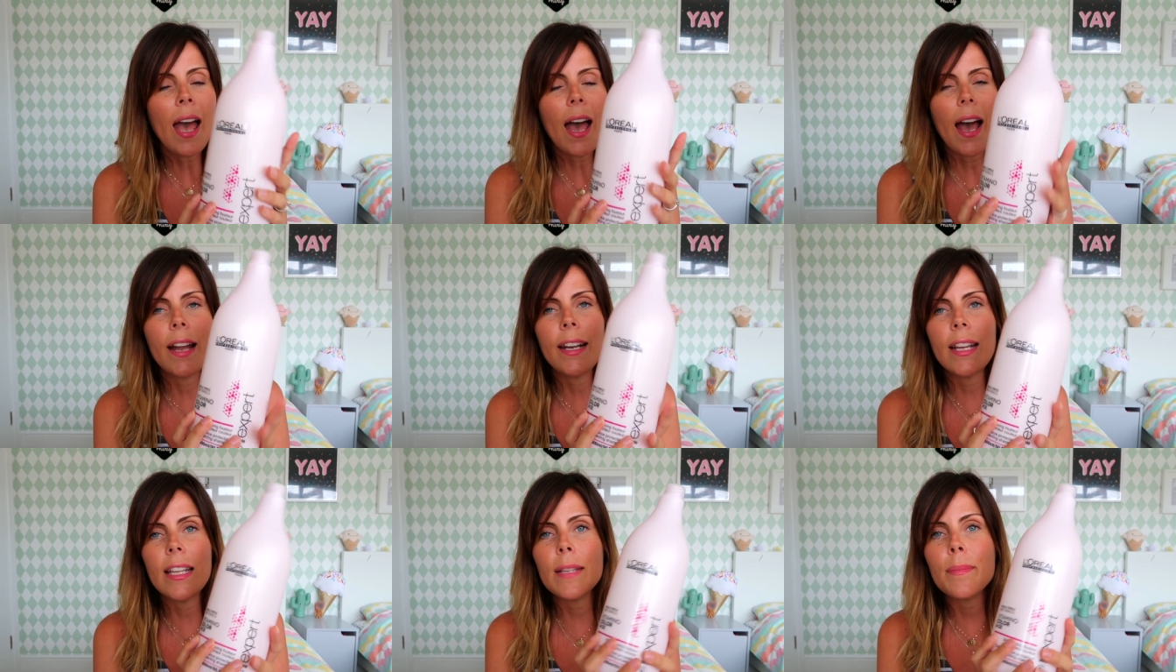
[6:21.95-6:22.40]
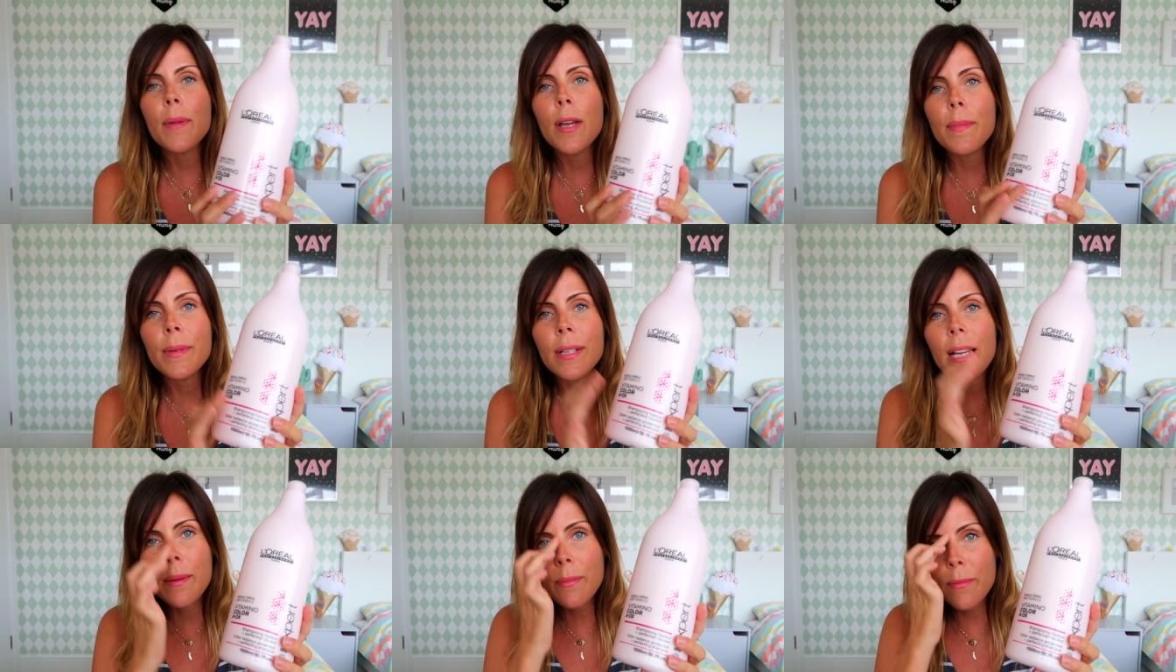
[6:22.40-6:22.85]
And at the
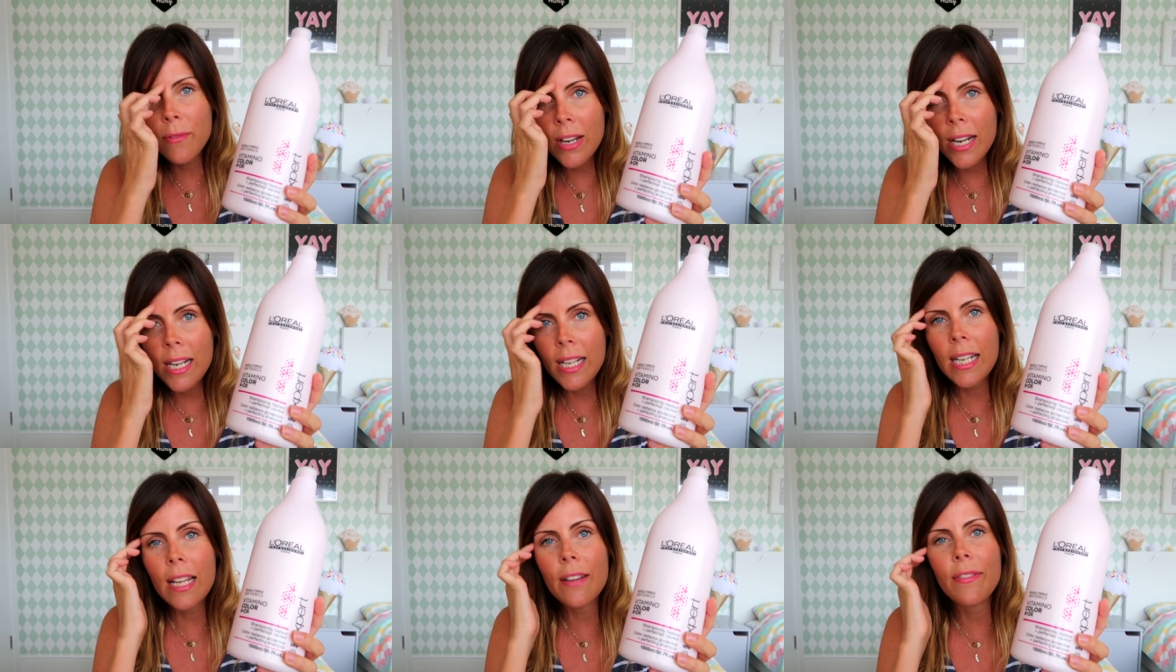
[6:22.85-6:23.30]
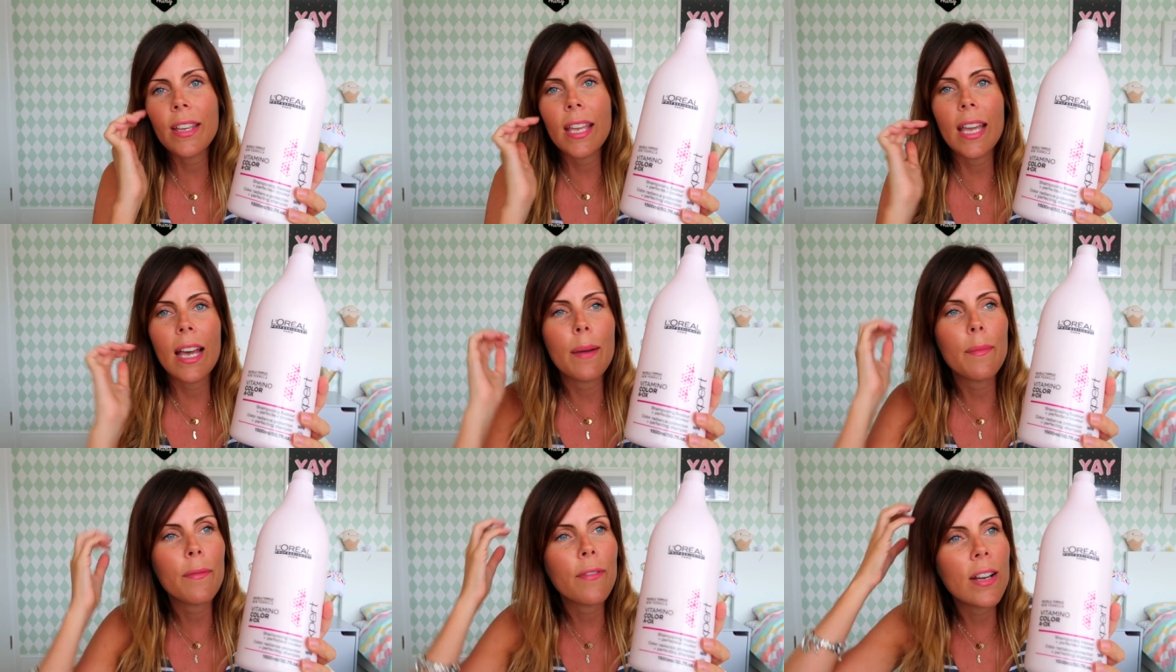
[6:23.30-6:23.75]
moment, I'm really loving
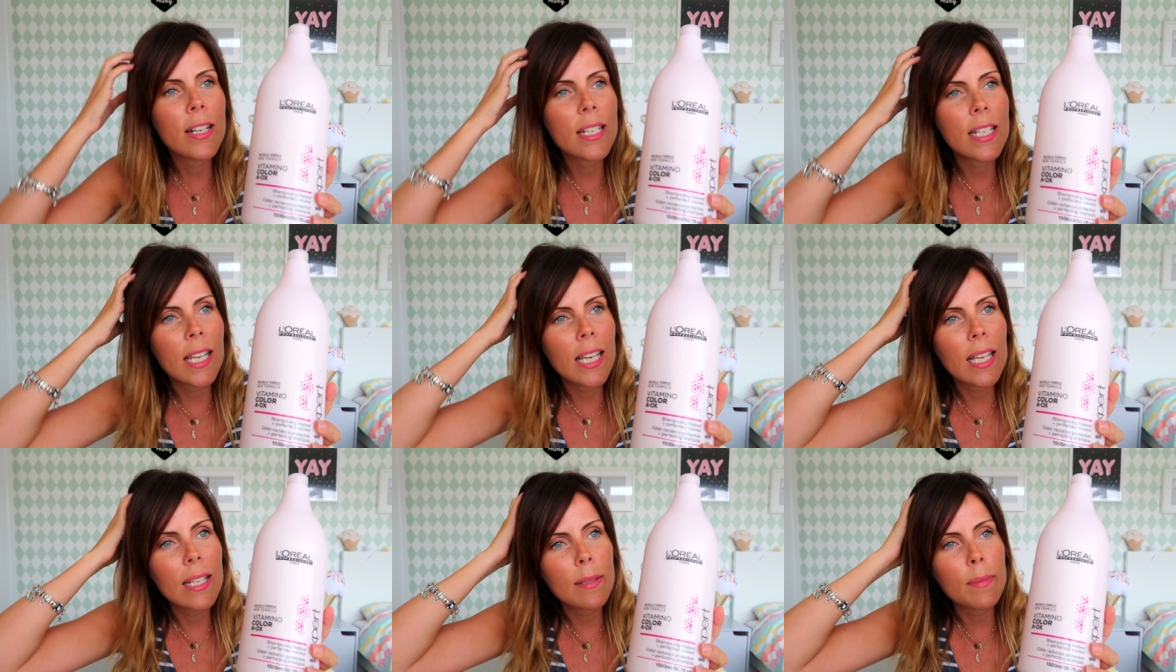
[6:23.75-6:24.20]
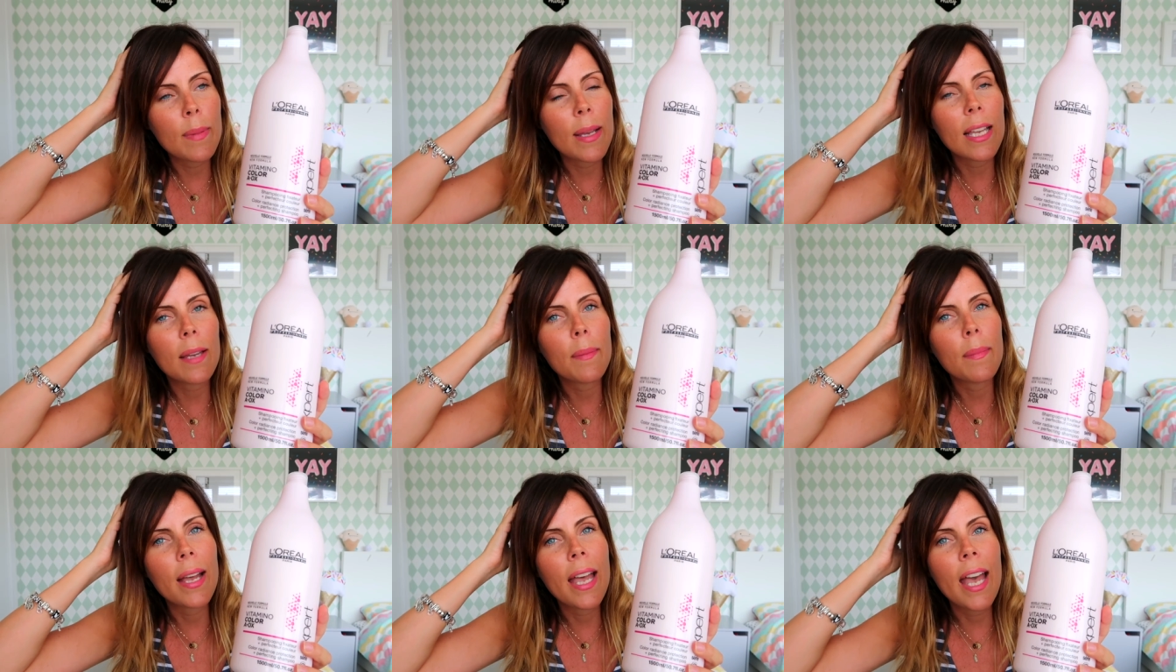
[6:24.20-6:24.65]
it. I'm finding it's
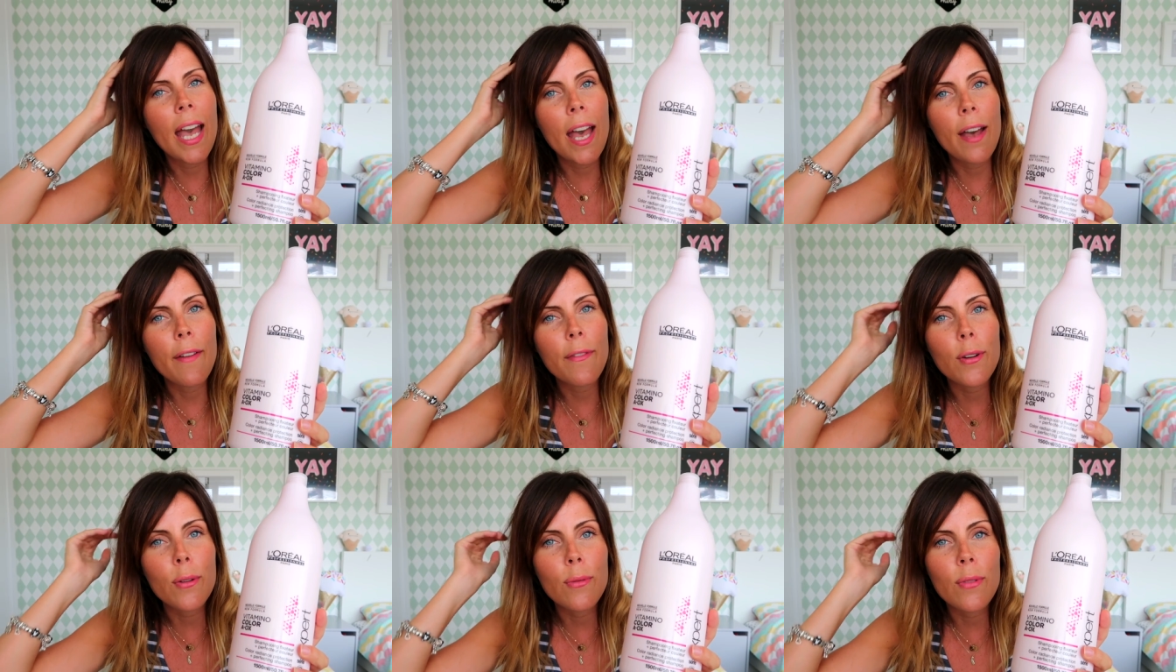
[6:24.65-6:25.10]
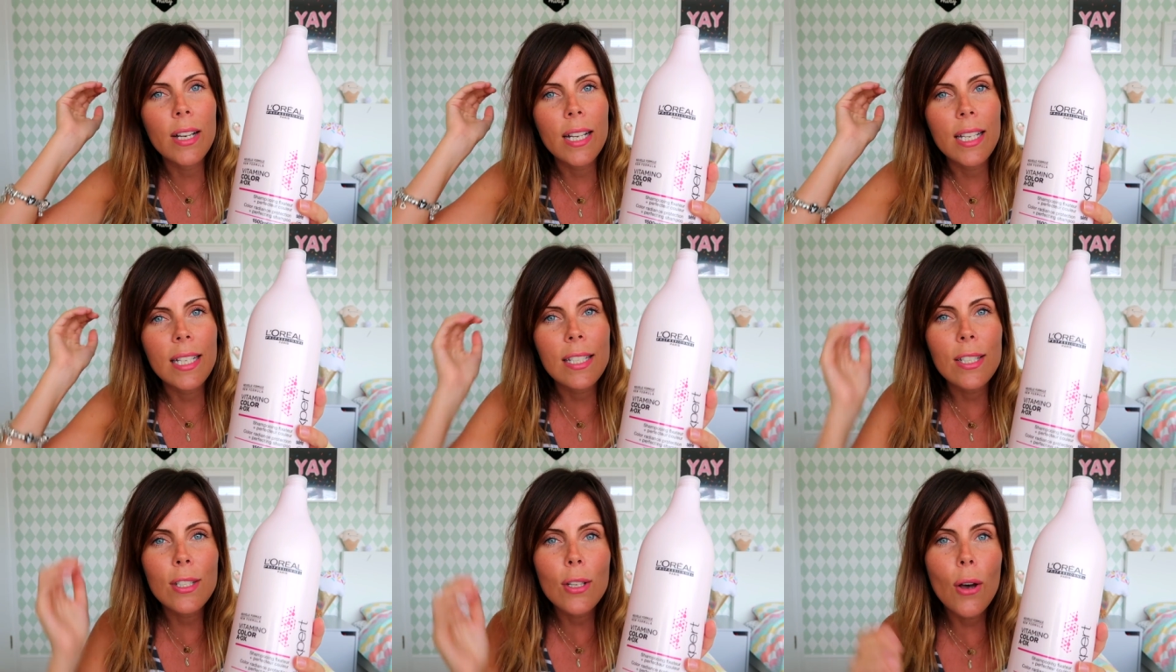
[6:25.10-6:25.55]
making my hair feel
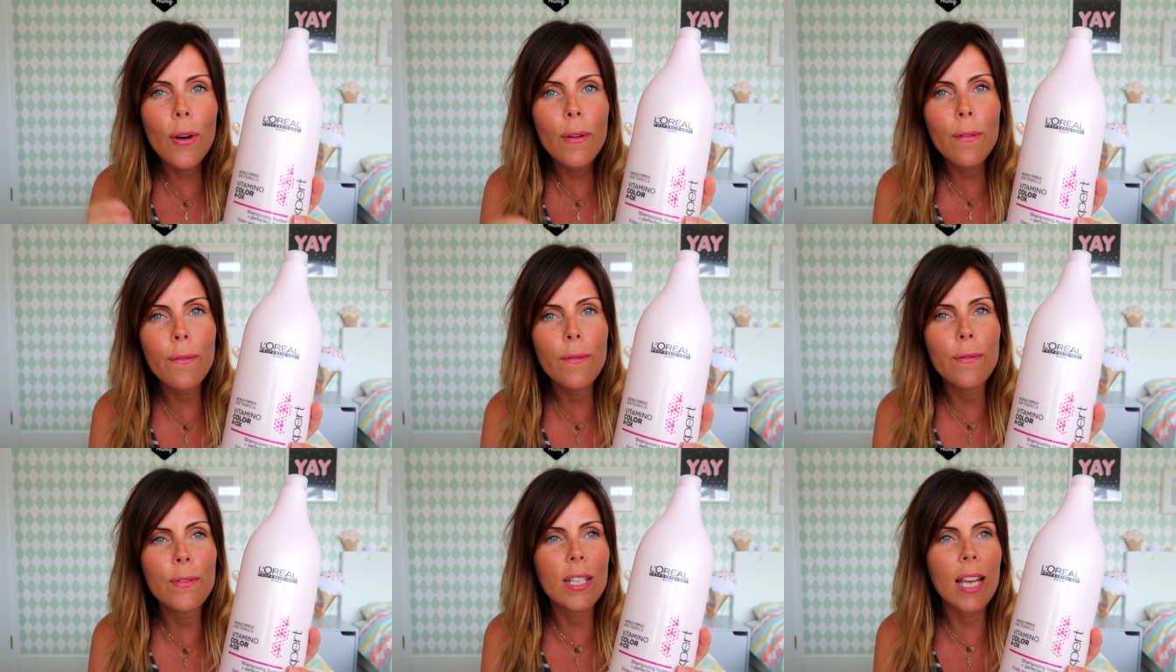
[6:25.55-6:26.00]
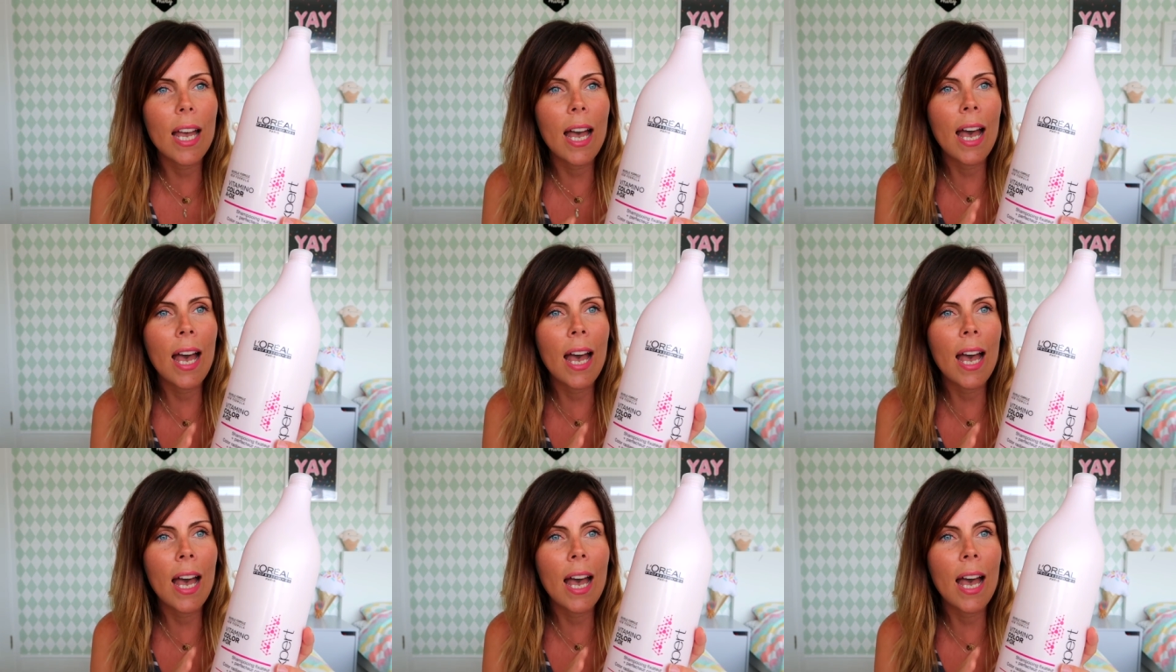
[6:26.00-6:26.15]
really soft,